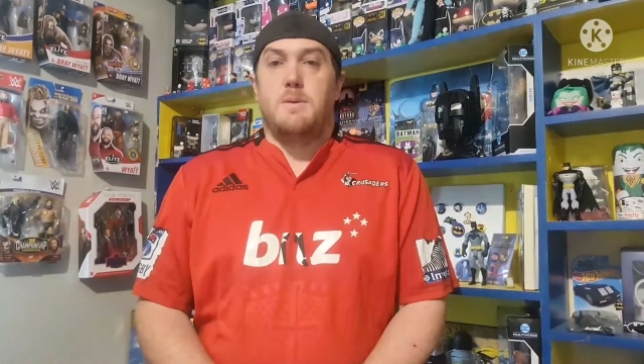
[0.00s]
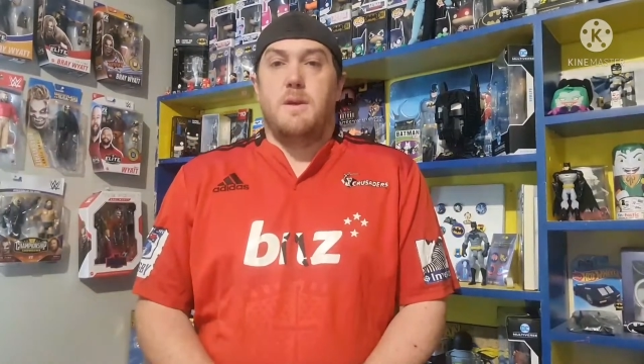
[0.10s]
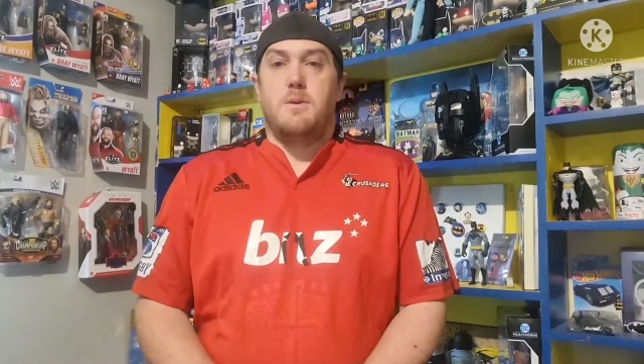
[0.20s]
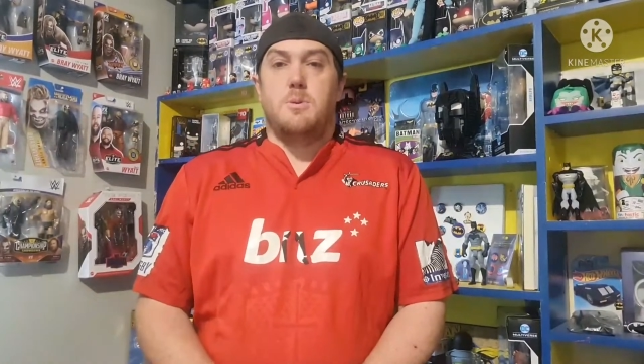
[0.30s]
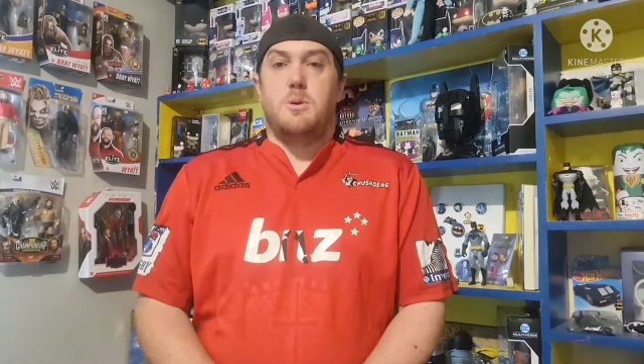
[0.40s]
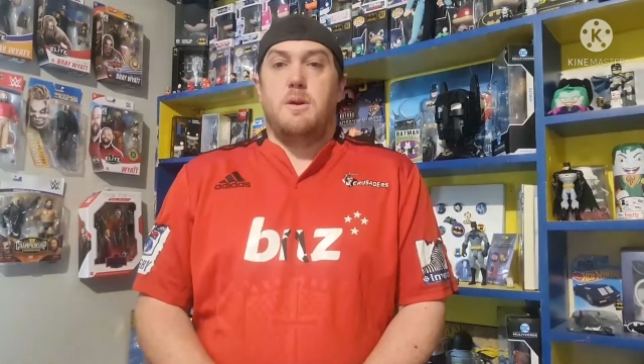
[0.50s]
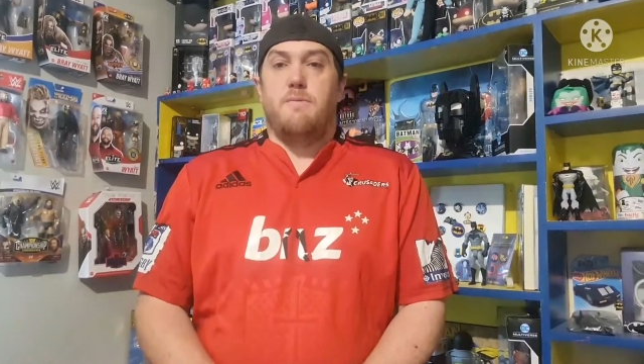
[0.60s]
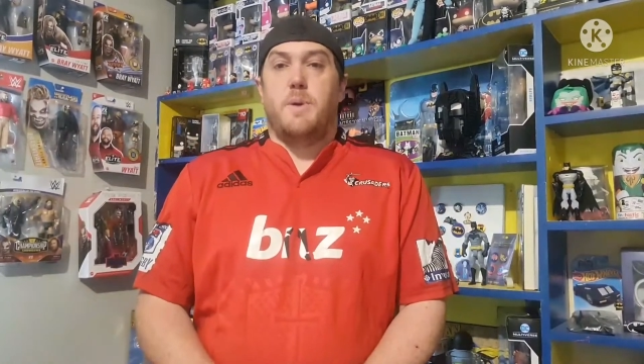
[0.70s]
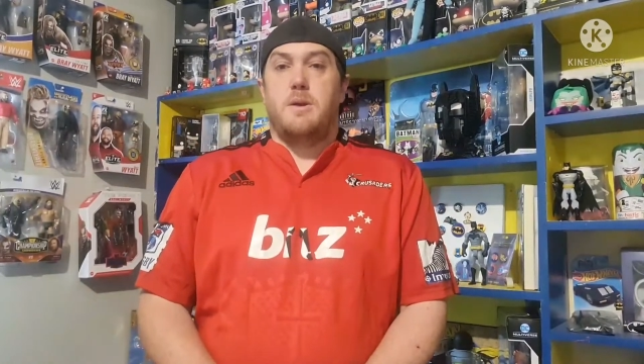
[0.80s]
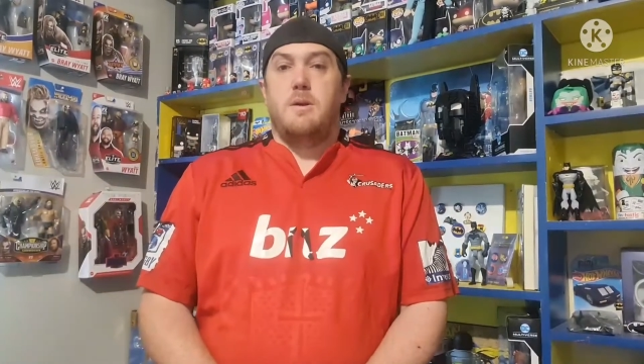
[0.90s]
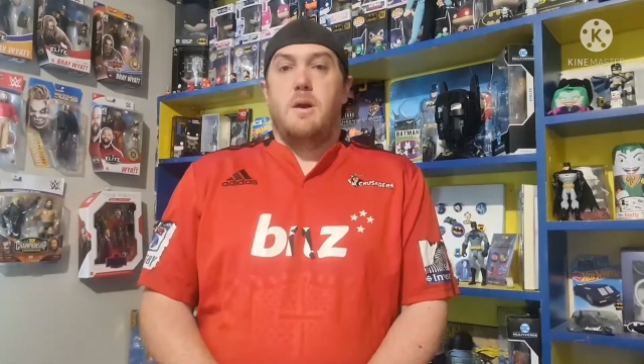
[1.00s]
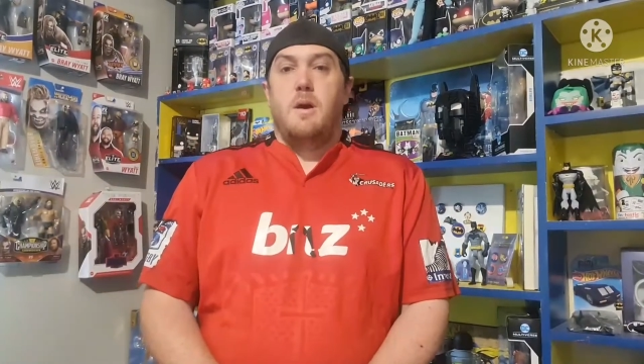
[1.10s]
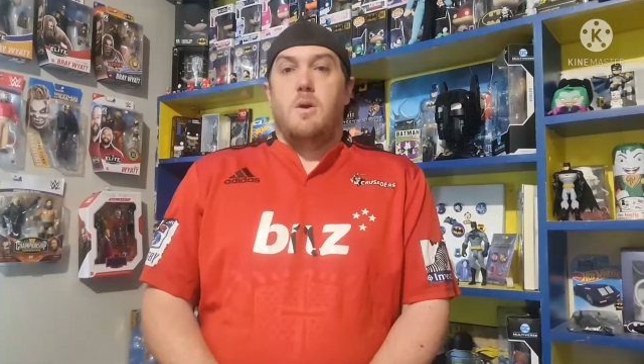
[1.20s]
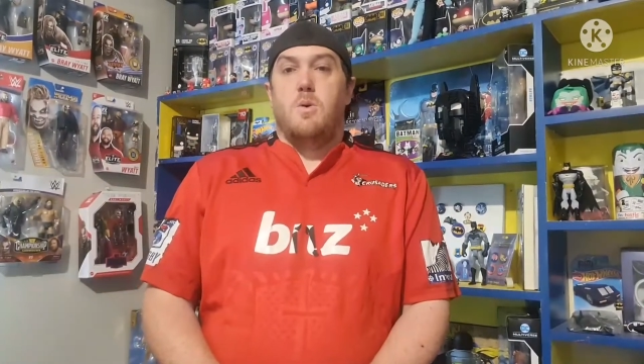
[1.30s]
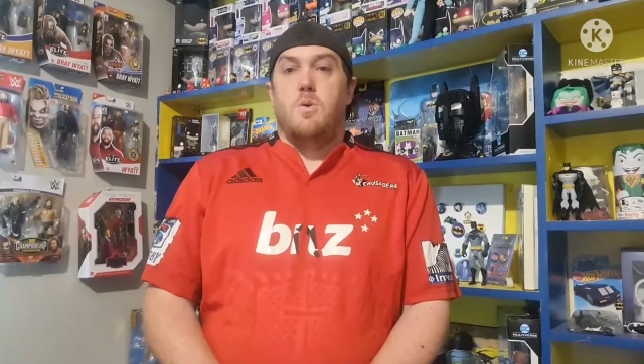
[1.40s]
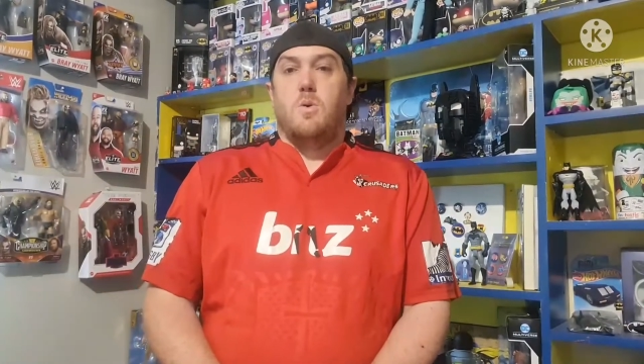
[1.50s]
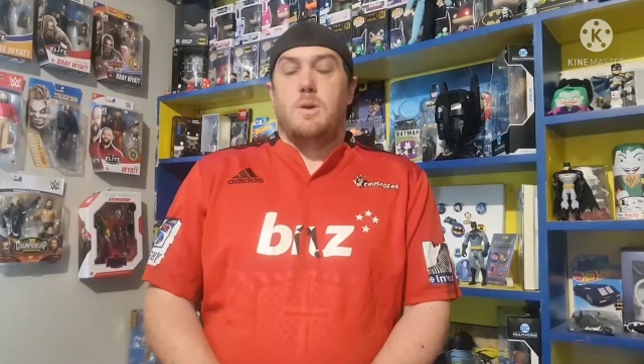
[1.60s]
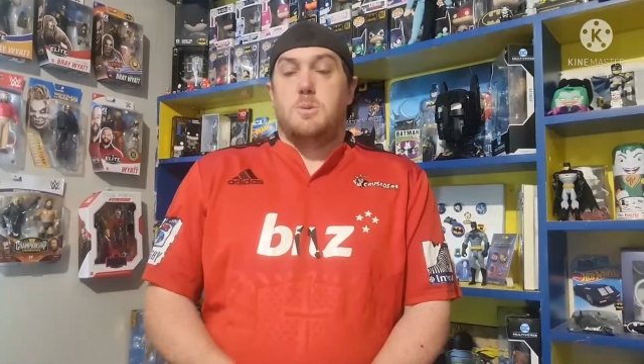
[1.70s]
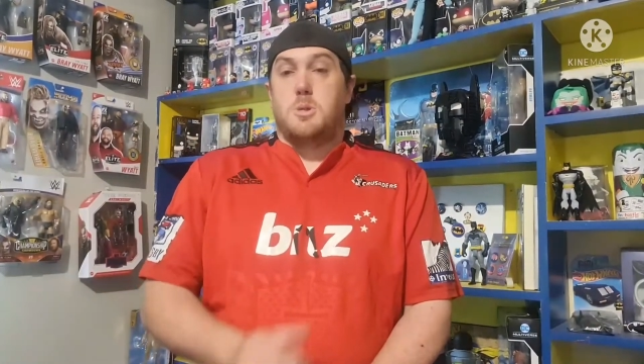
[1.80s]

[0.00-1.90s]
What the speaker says: Thank you to everybody who has